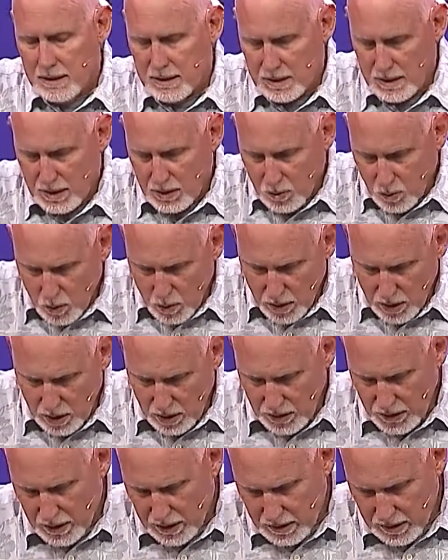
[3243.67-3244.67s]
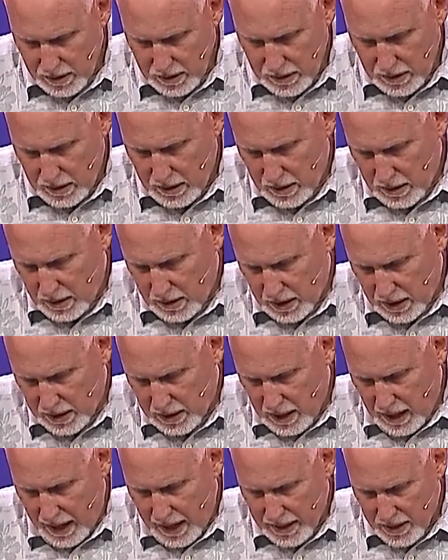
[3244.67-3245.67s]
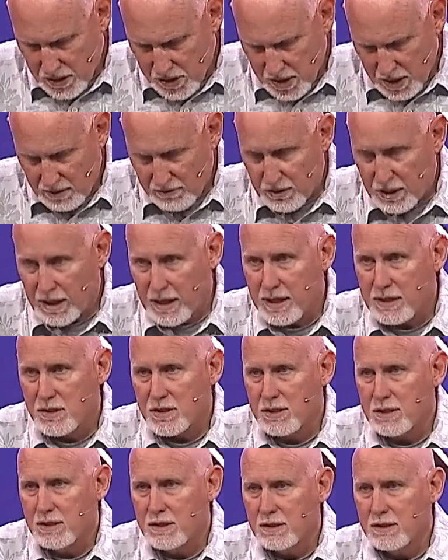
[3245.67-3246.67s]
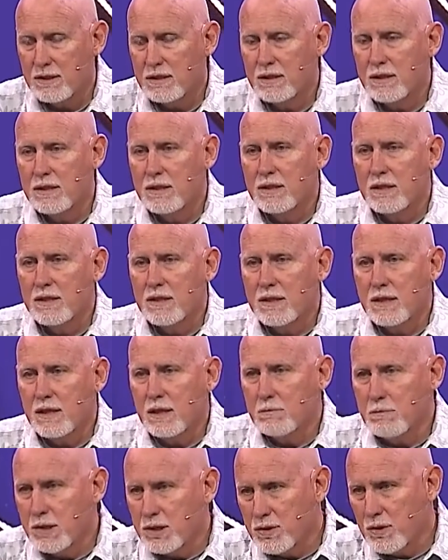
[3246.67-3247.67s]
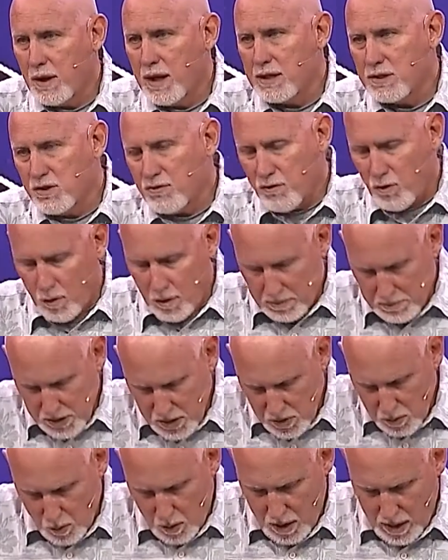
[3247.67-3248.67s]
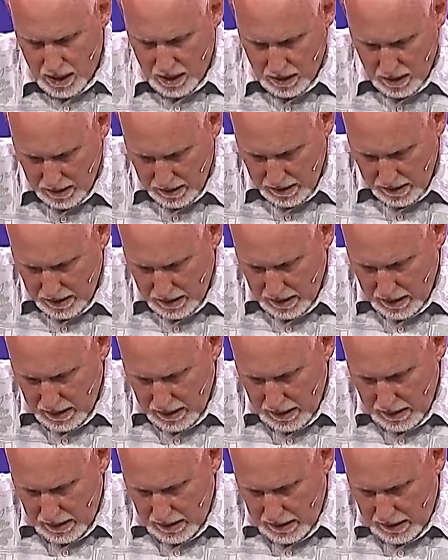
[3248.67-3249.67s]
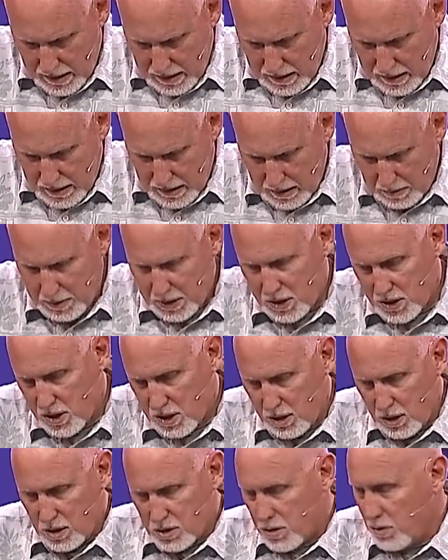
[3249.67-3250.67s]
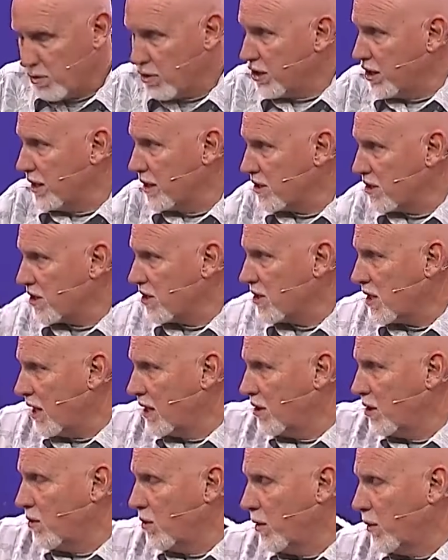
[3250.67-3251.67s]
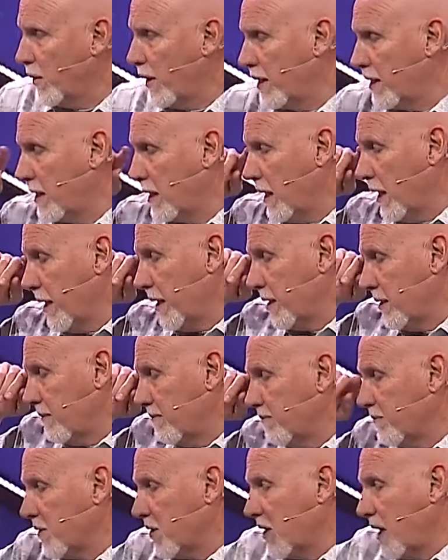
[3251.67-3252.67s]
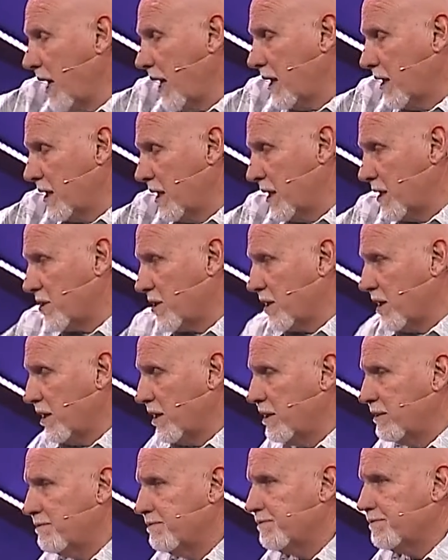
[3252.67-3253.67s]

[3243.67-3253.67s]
Then the world that God has given us can be transformed as well. Let me just close with this, because I know we're running late. You got a list here.